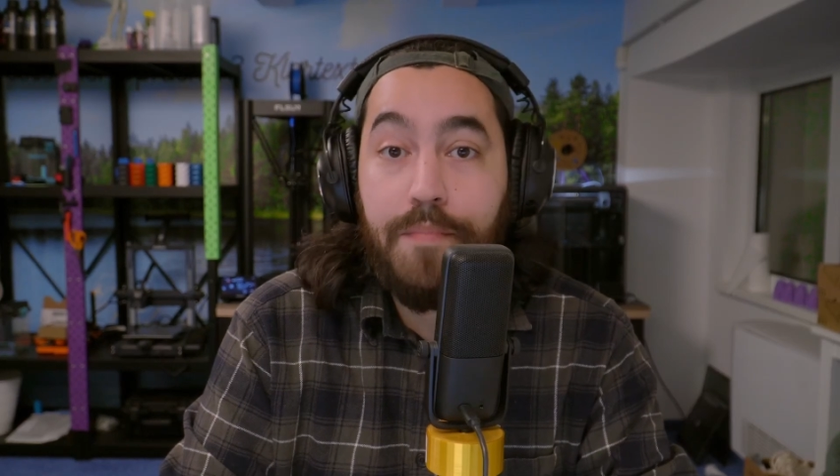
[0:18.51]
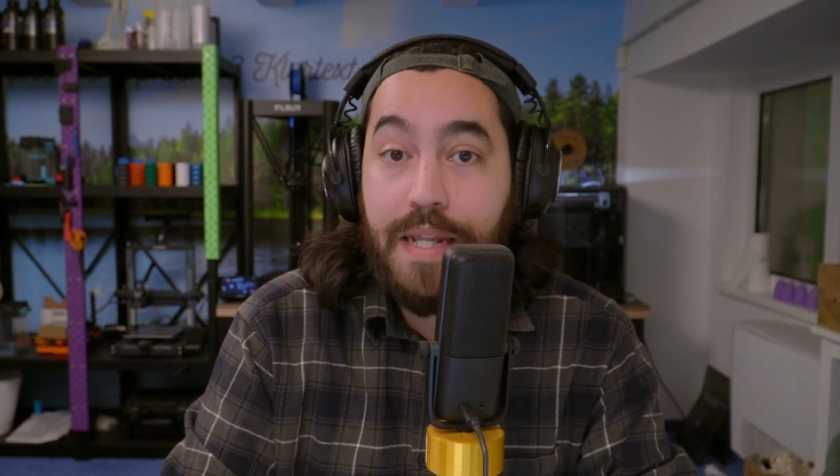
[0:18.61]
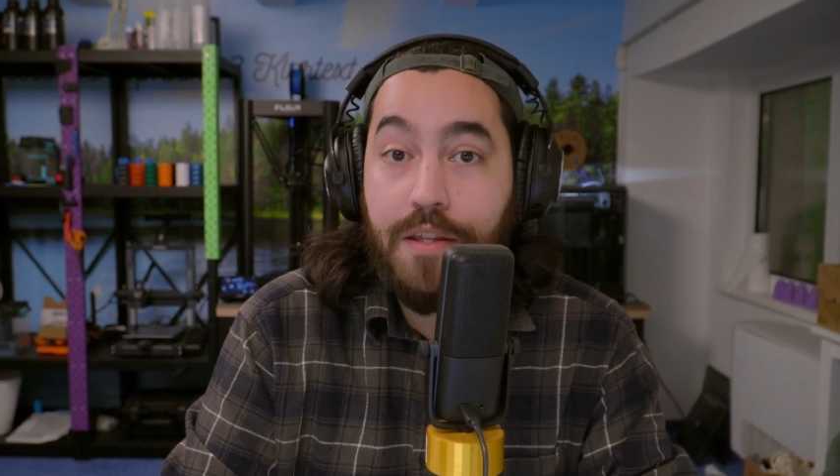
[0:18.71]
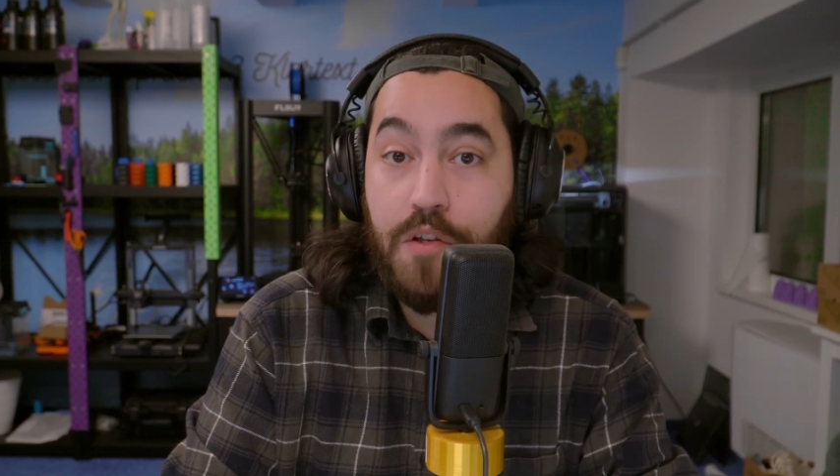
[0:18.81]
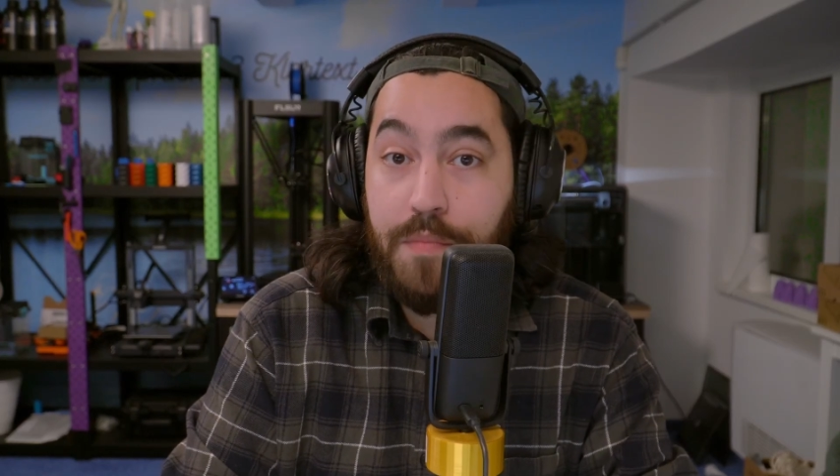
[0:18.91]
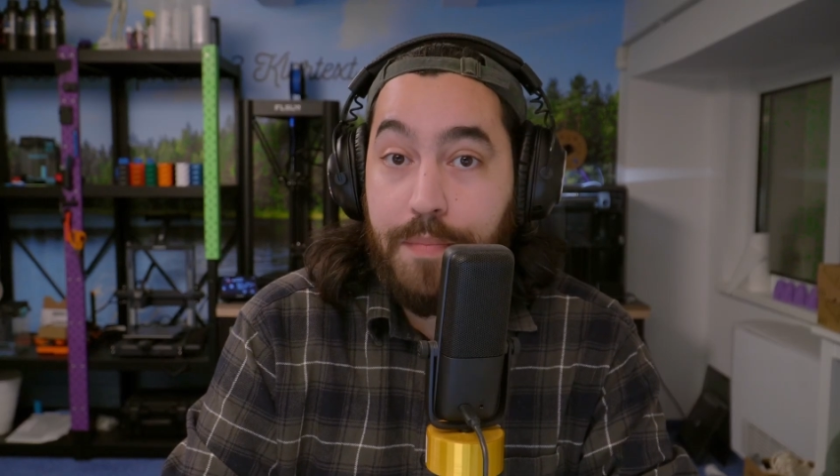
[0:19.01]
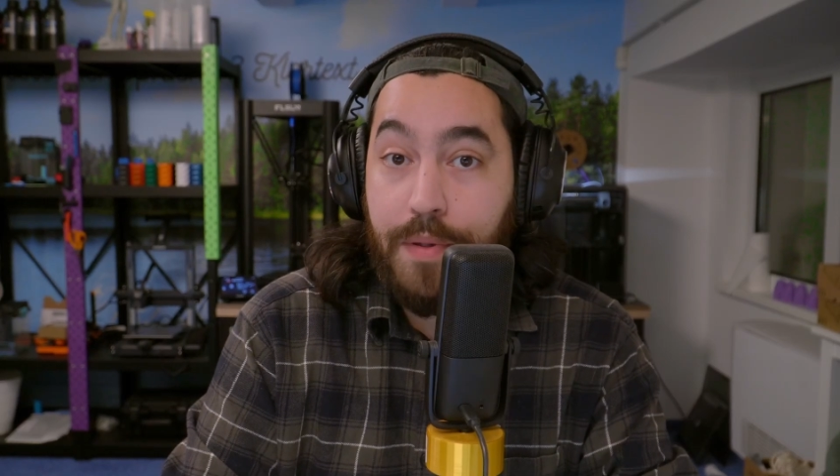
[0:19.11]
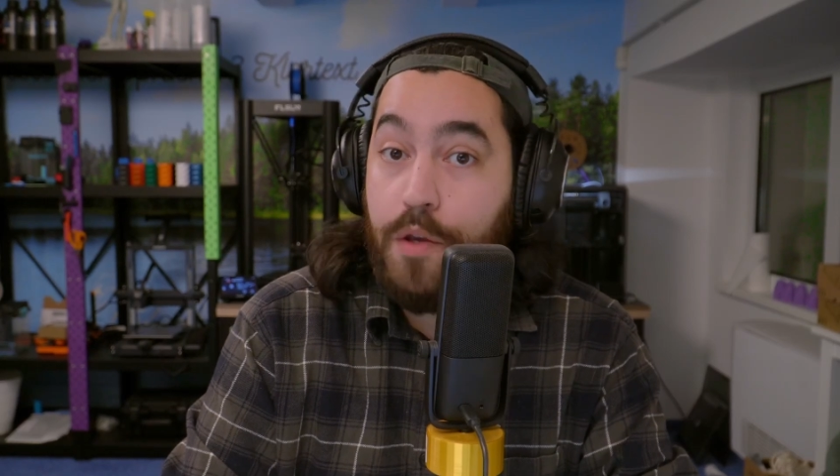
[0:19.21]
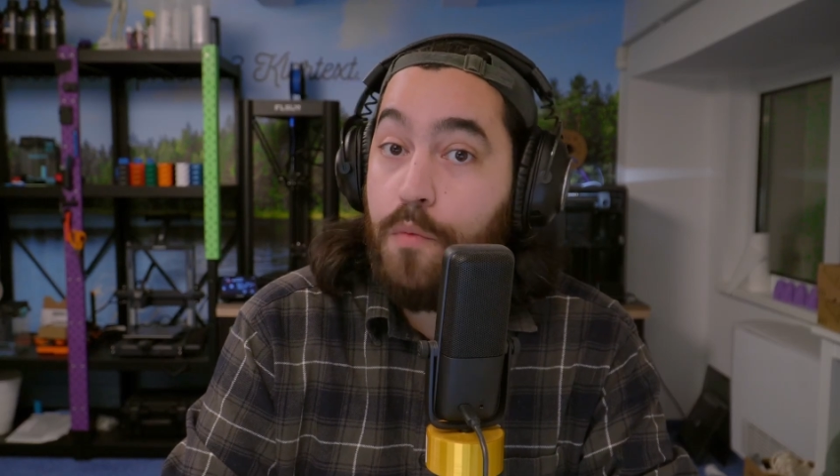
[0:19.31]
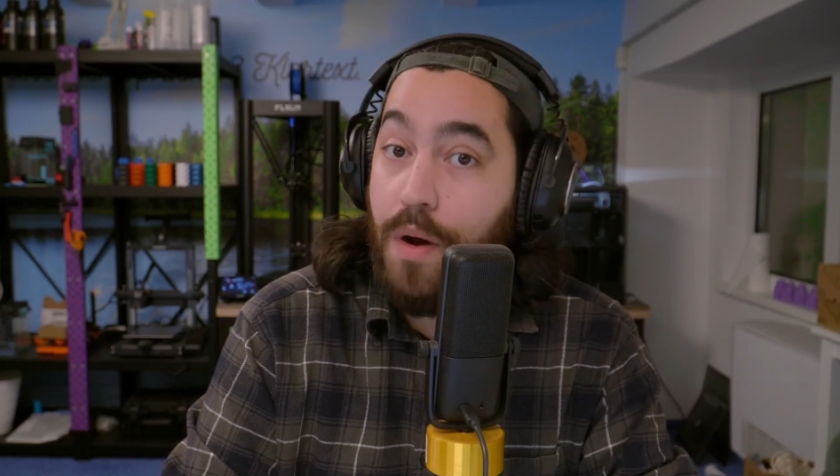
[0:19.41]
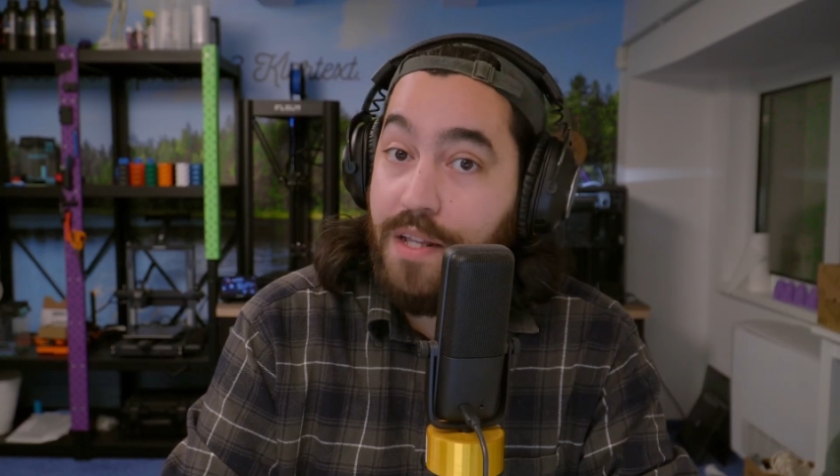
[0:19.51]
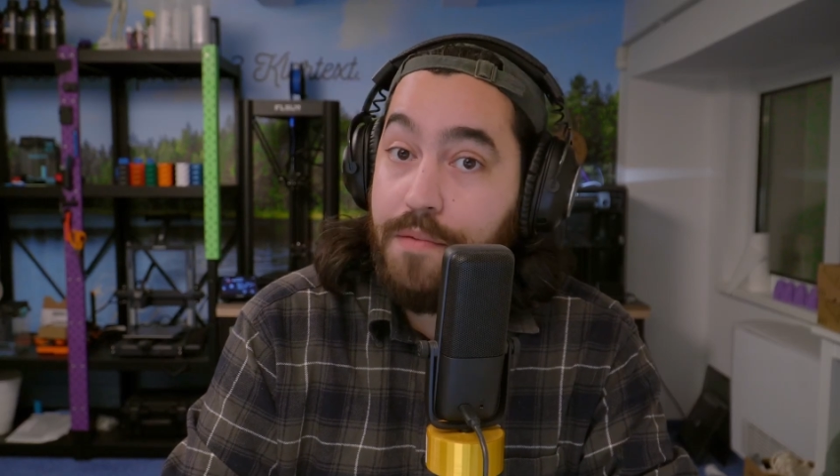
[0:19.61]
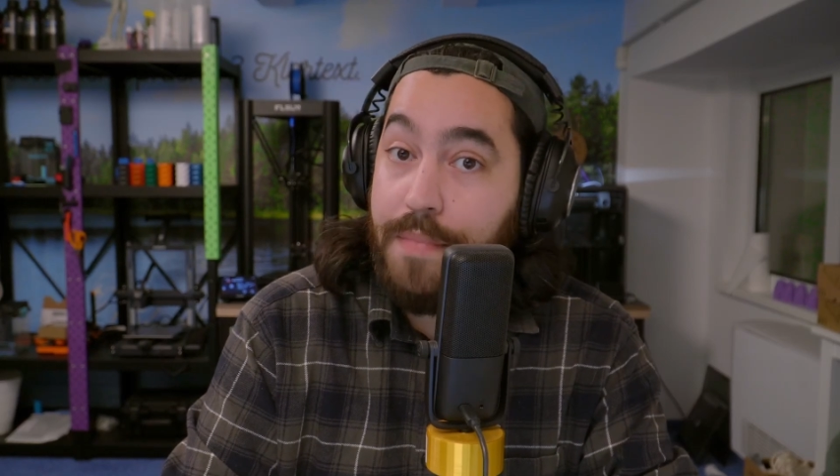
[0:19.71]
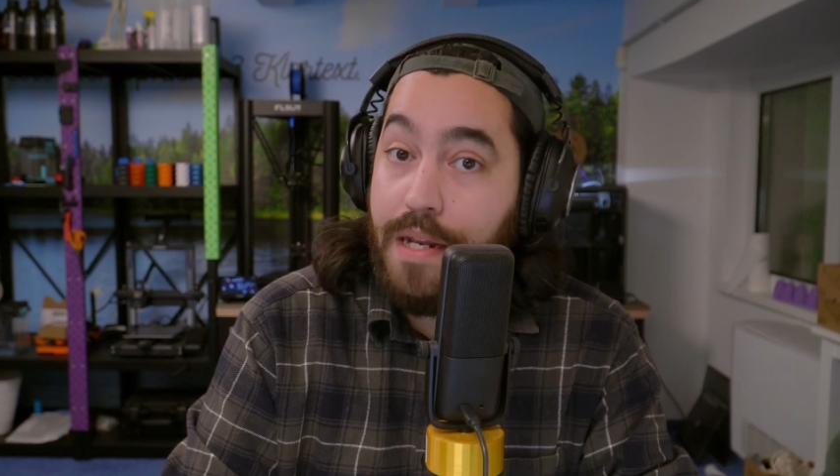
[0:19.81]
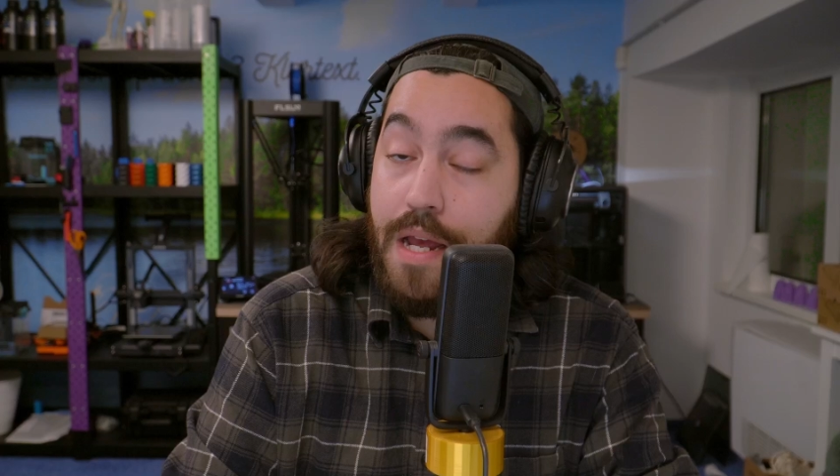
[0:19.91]
meet those people you want
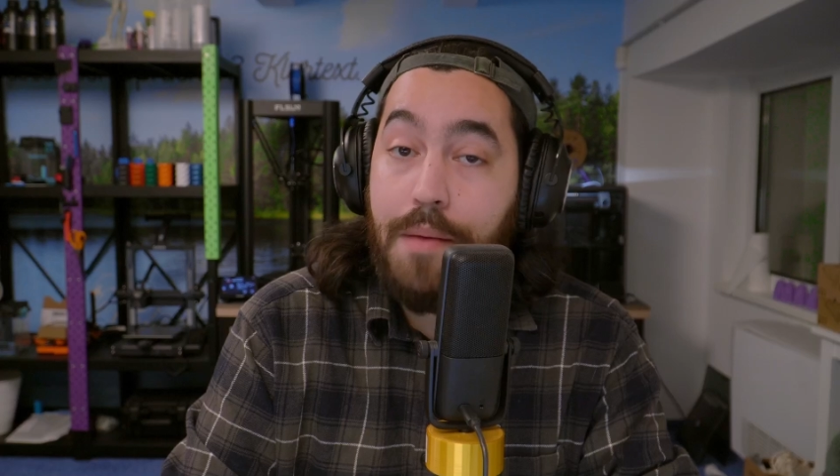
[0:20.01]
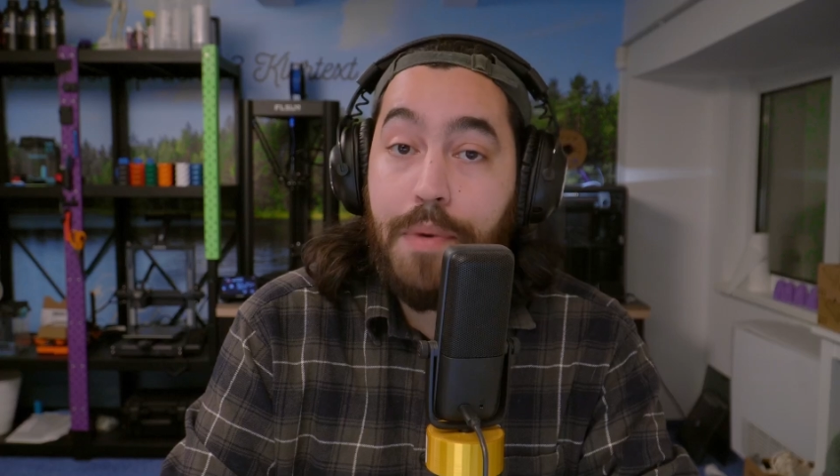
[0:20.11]
to meet,